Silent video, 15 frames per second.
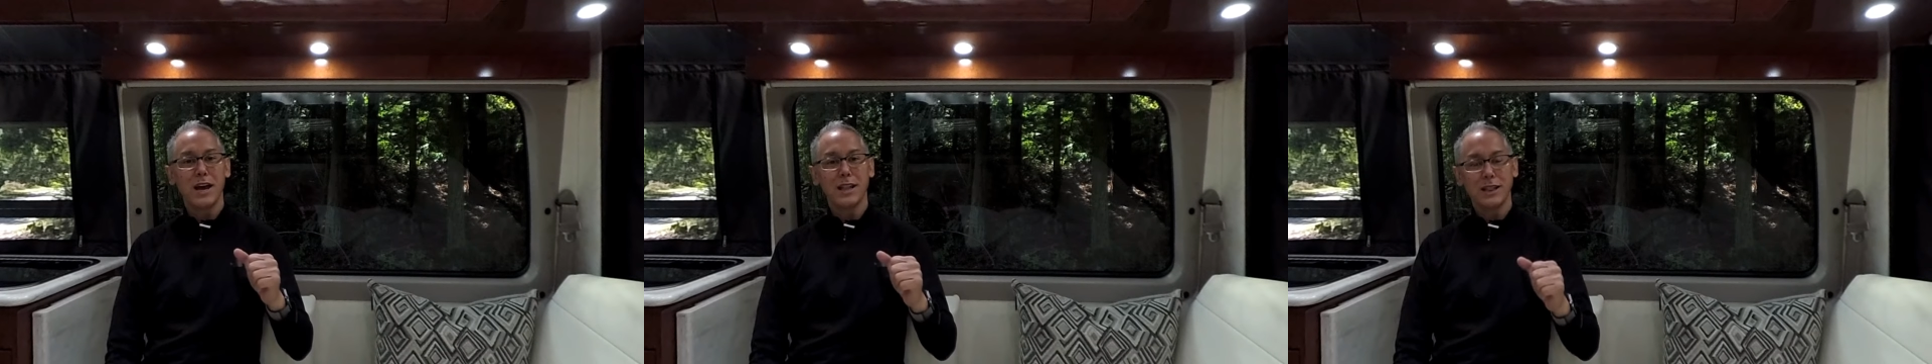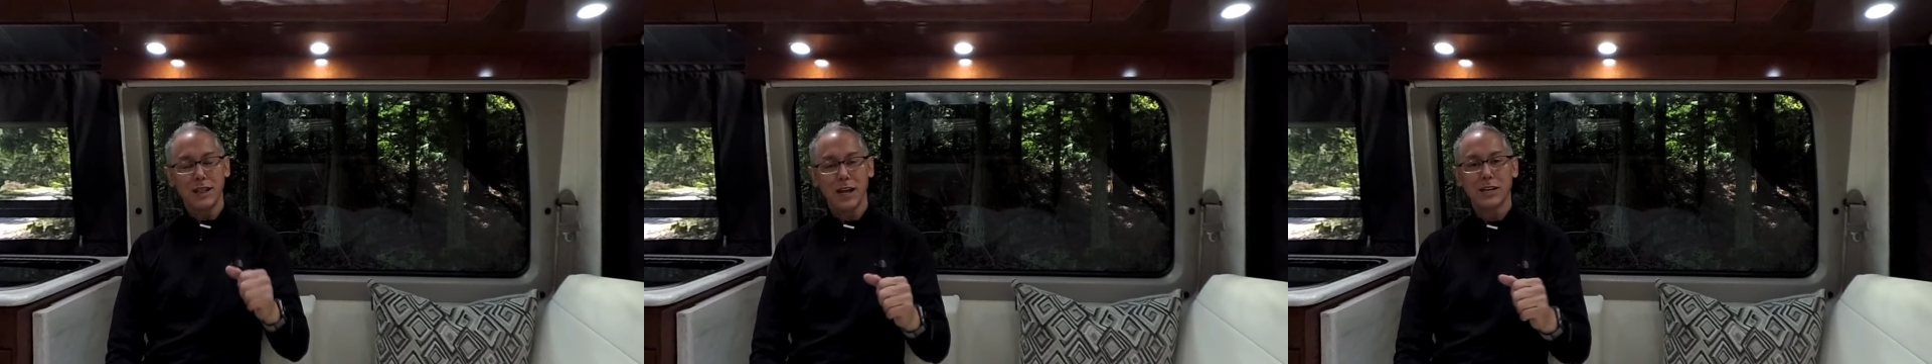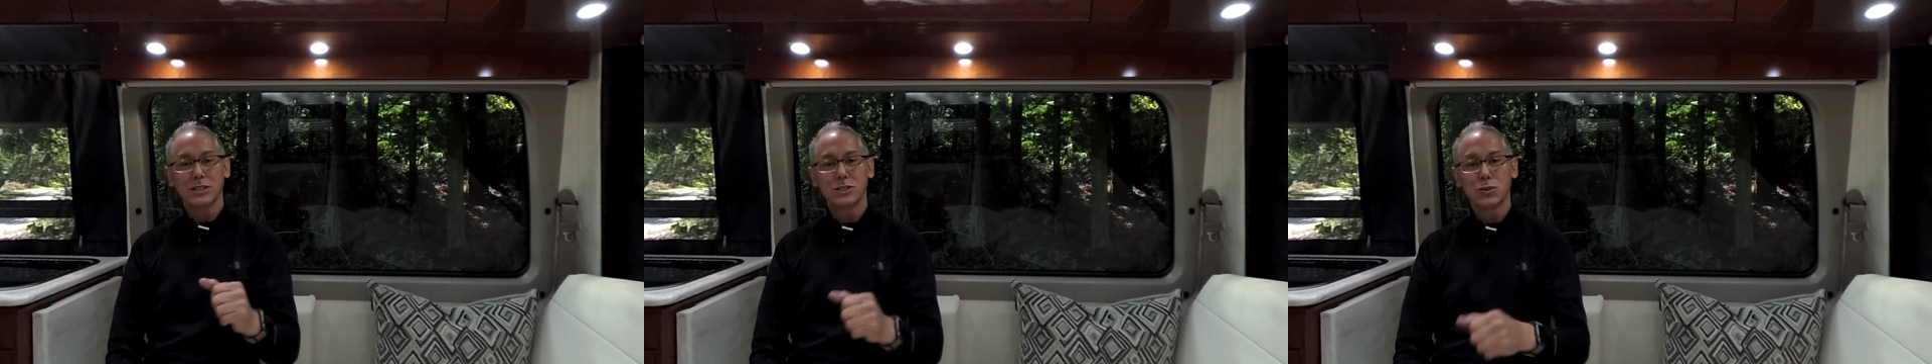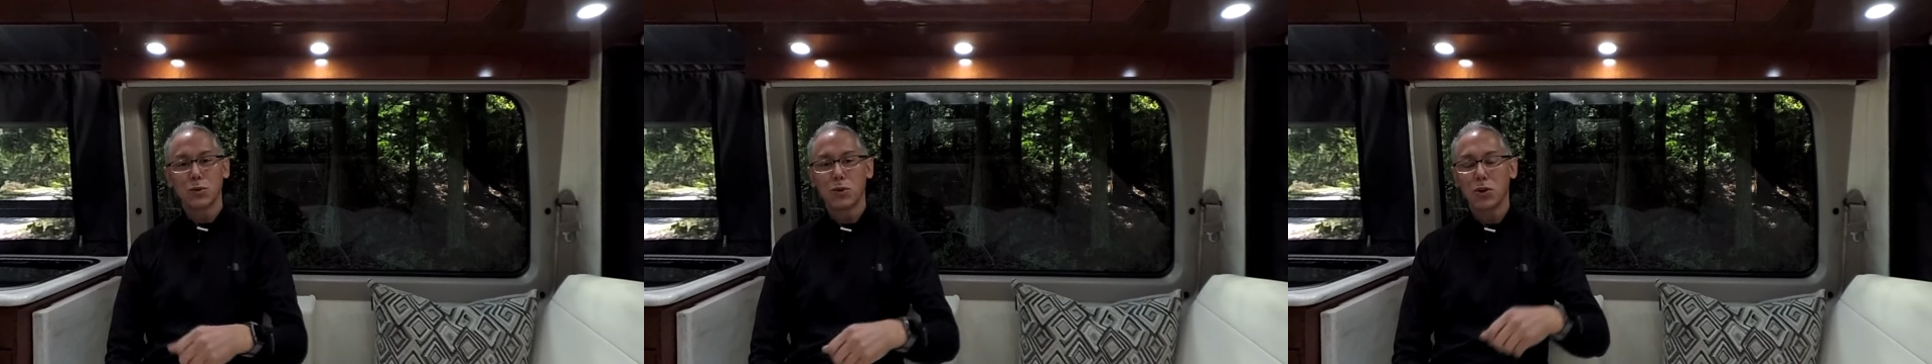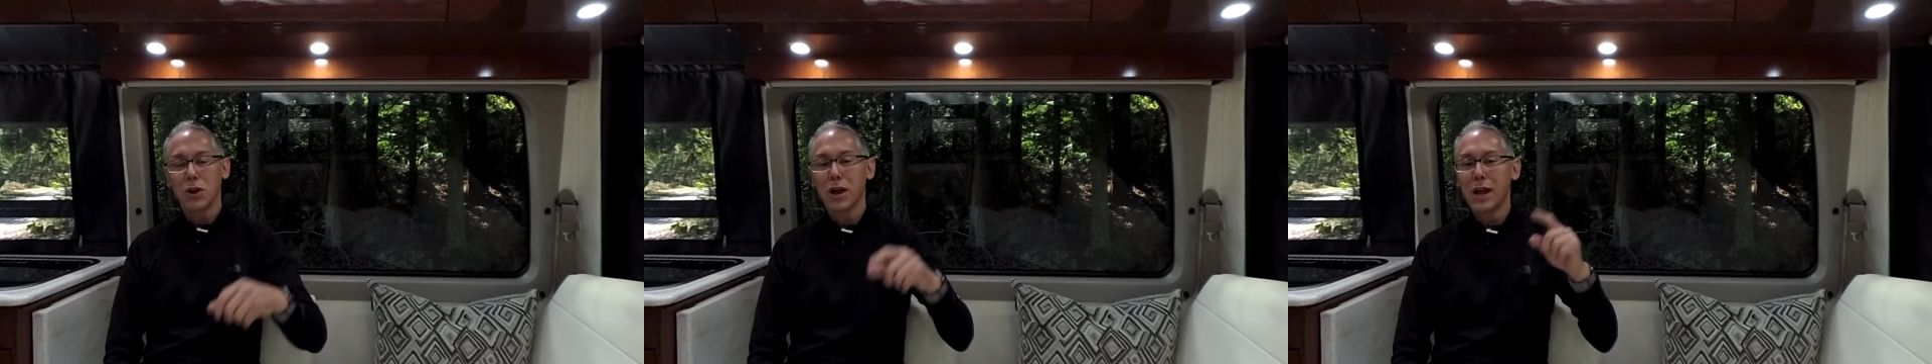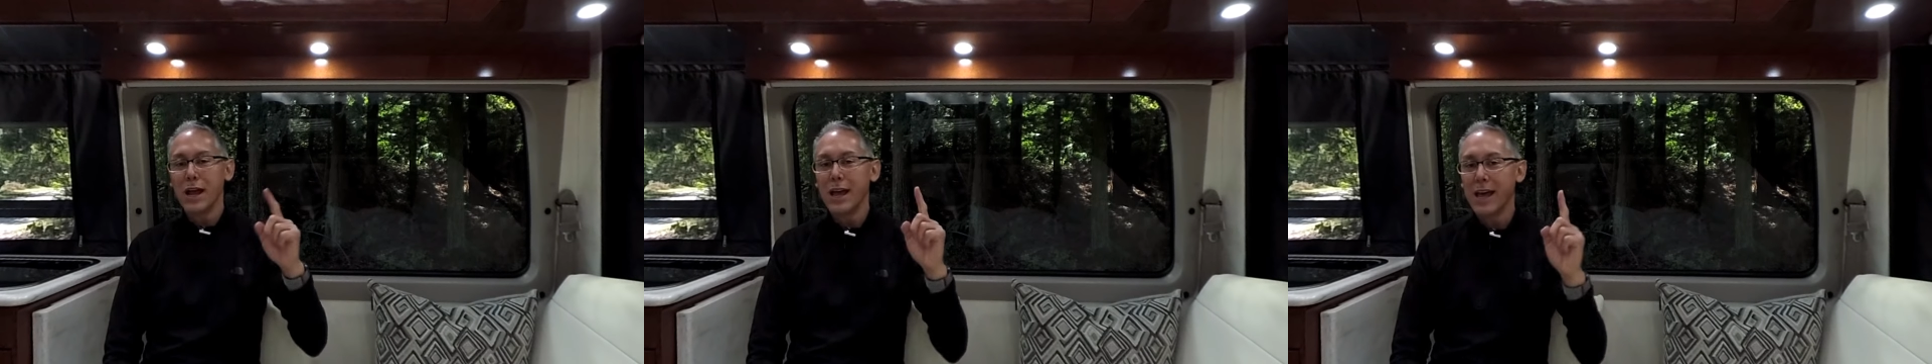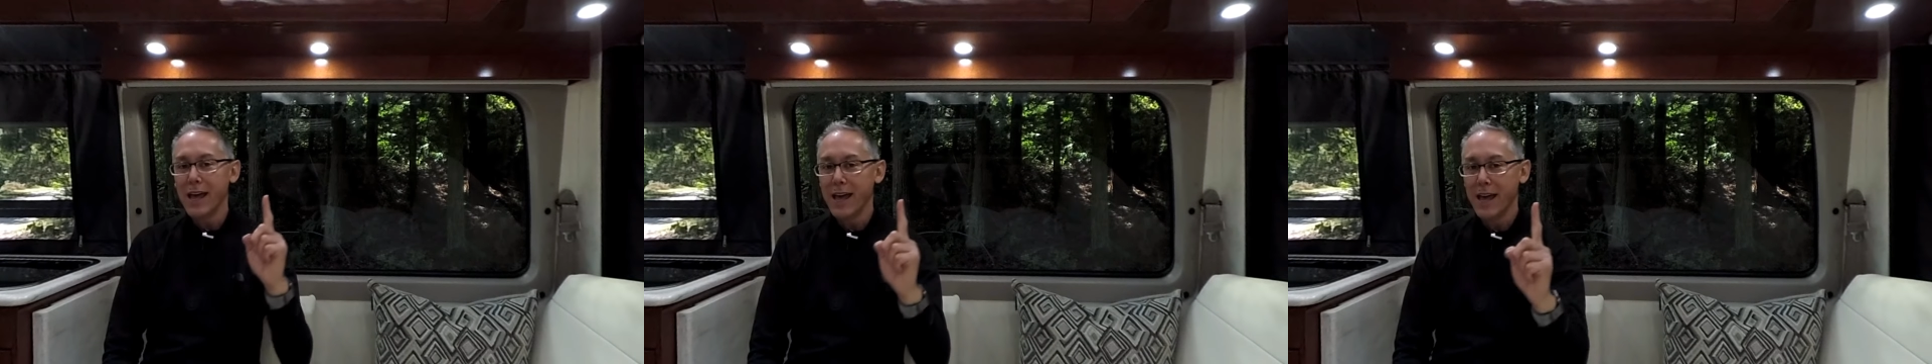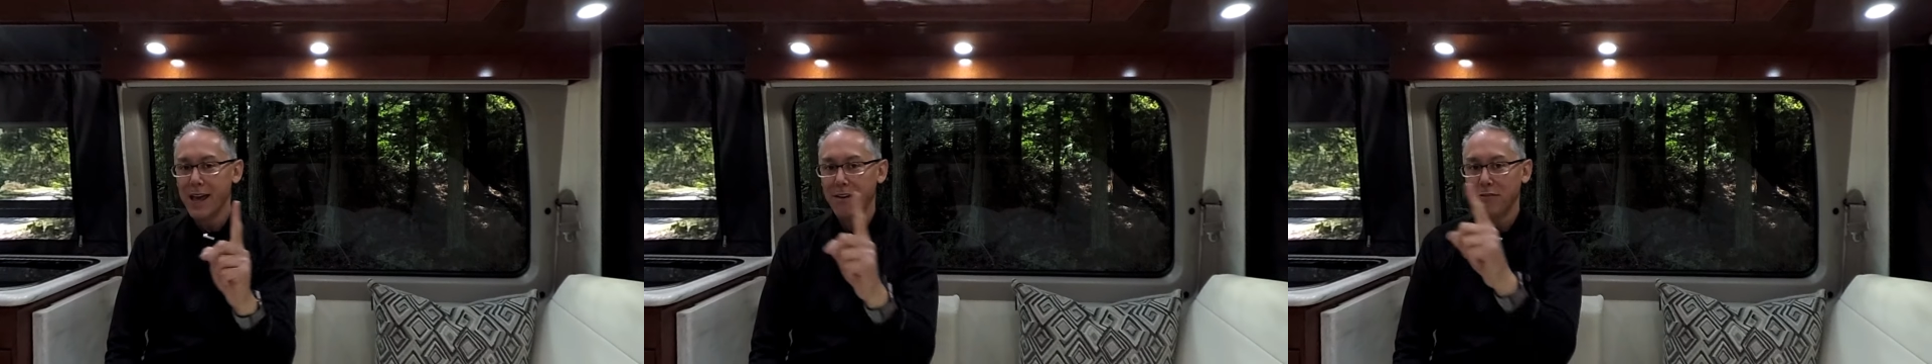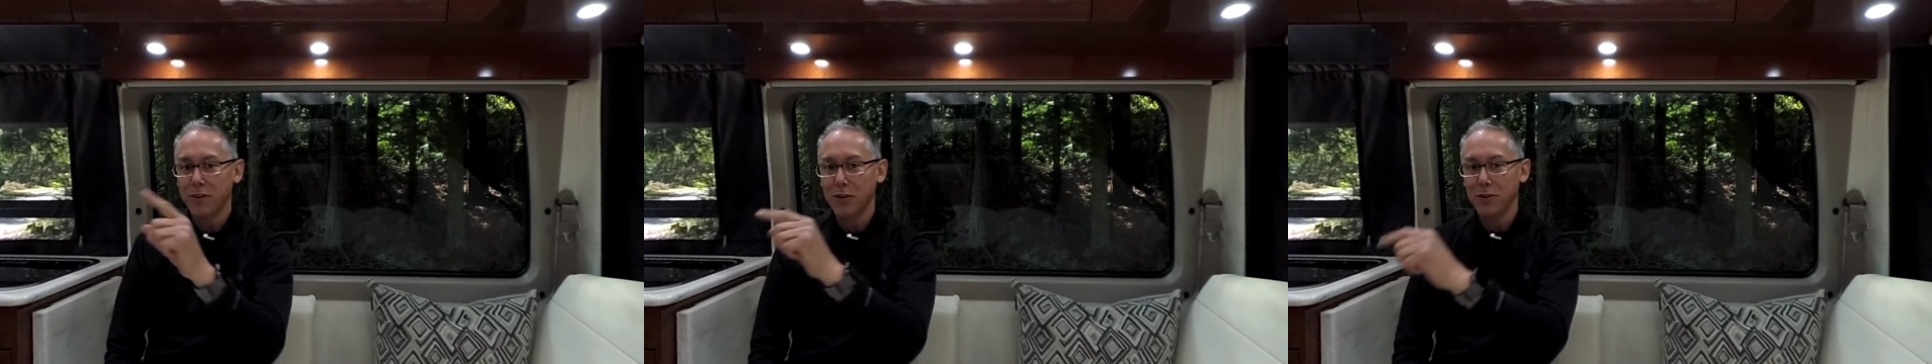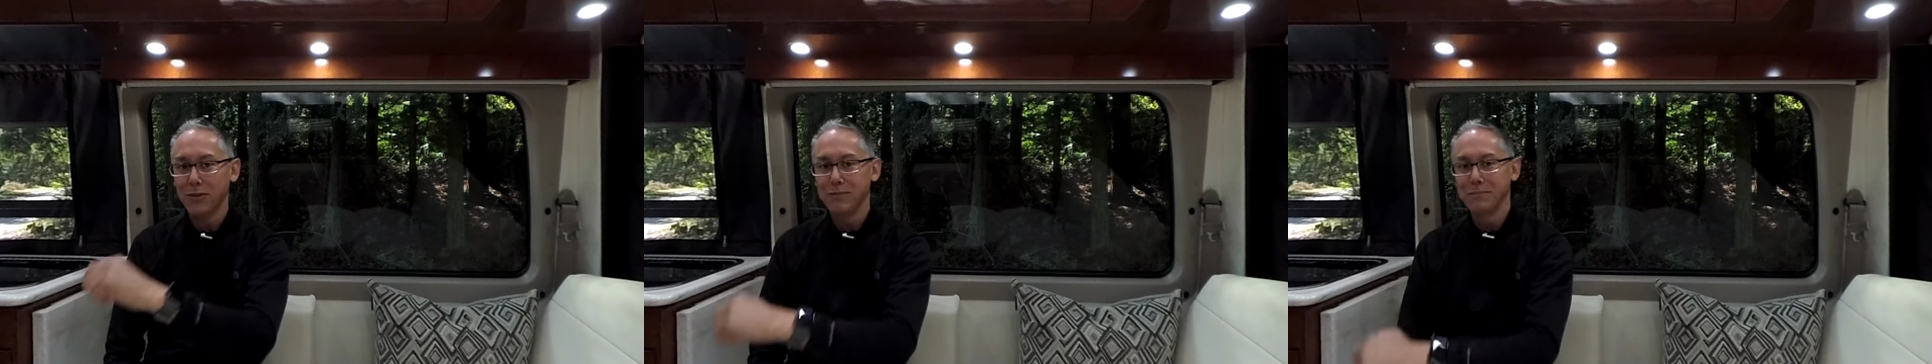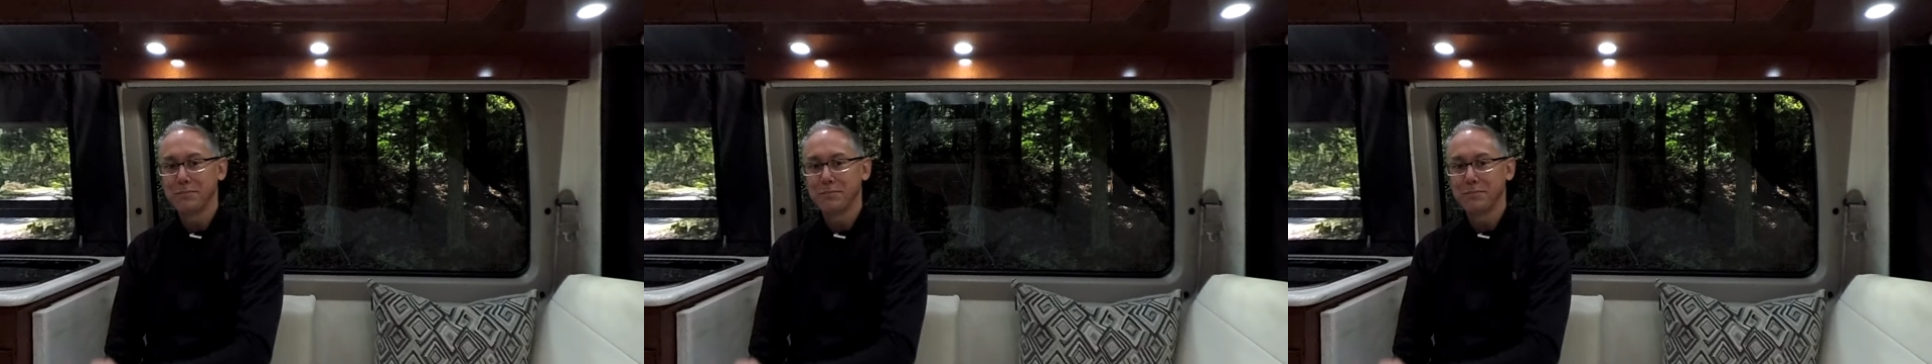Lexor FL.